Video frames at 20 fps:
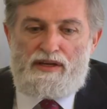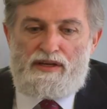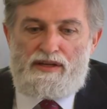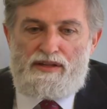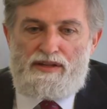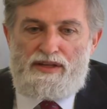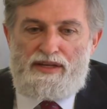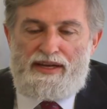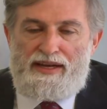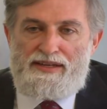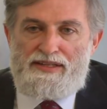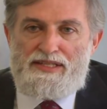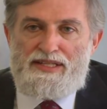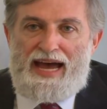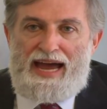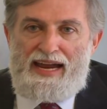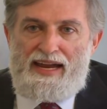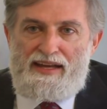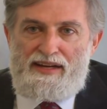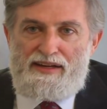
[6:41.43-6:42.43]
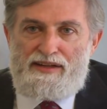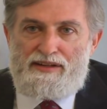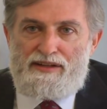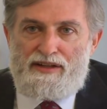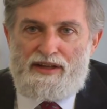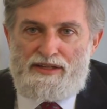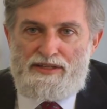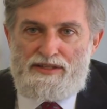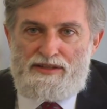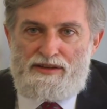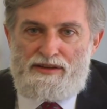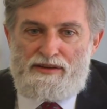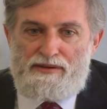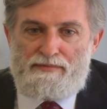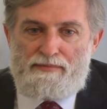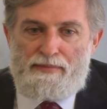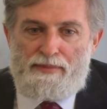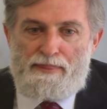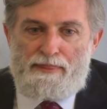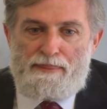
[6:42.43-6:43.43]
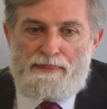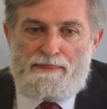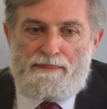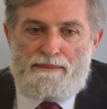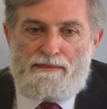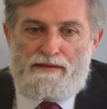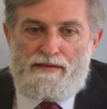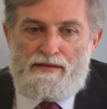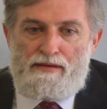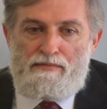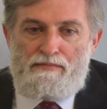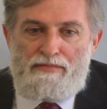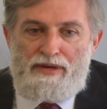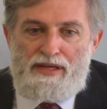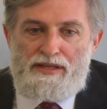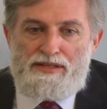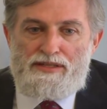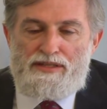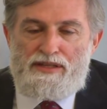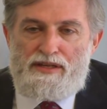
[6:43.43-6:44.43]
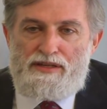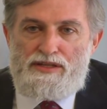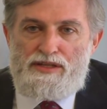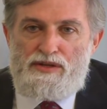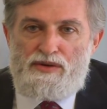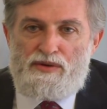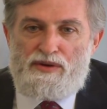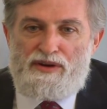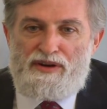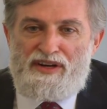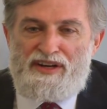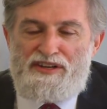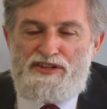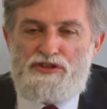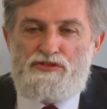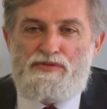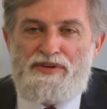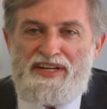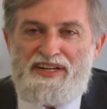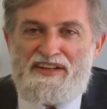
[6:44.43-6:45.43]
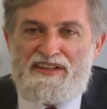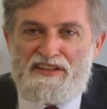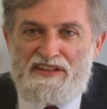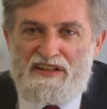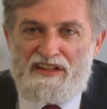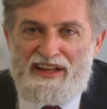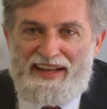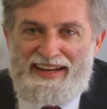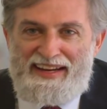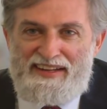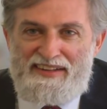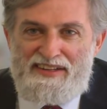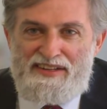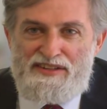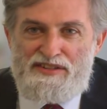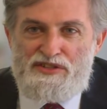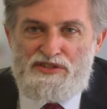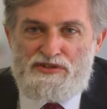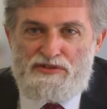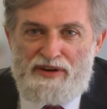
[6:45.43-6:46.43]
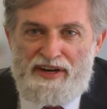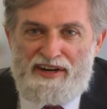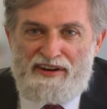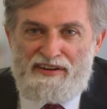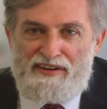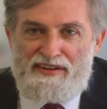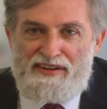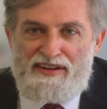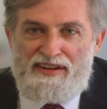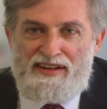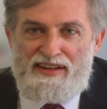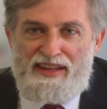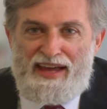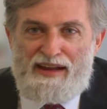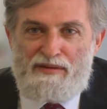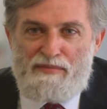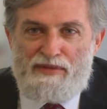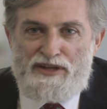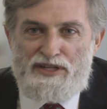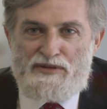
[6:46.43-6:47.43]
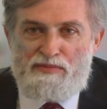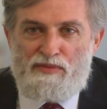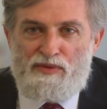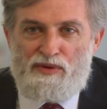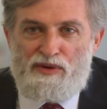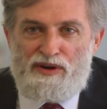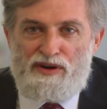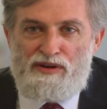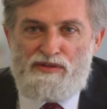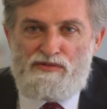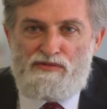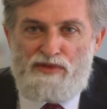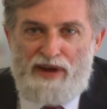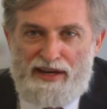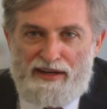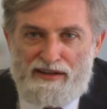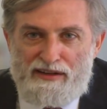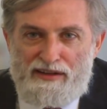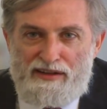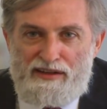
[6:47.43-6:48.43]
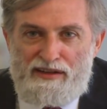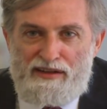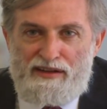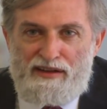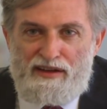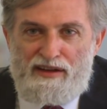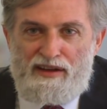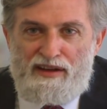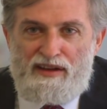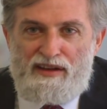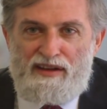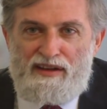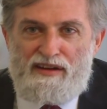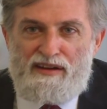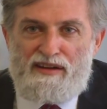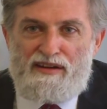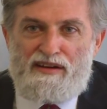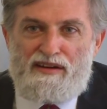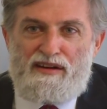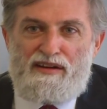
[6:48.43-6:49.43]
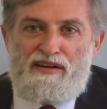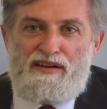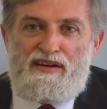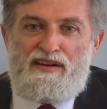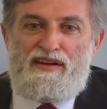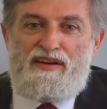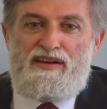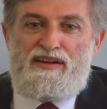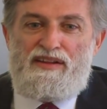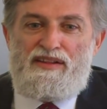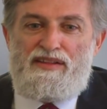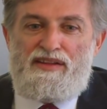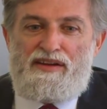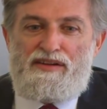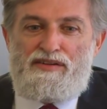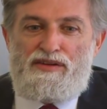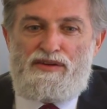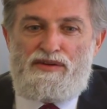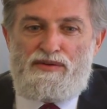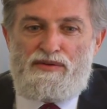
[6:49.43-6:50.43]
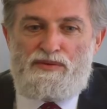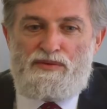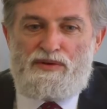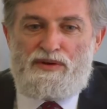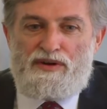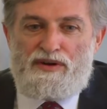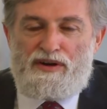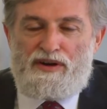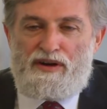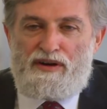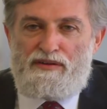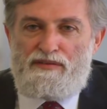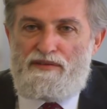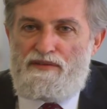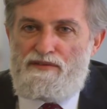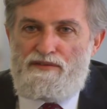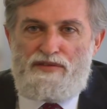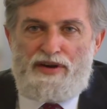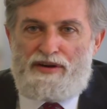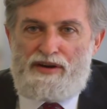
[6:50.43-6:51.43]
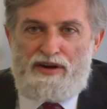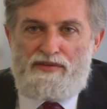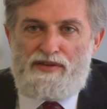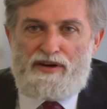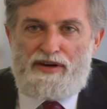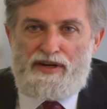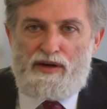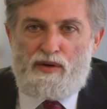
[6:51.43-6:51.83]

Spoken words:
the anxiety cluster, means that your adrenal gland is triggered that much more readily, that you are very, very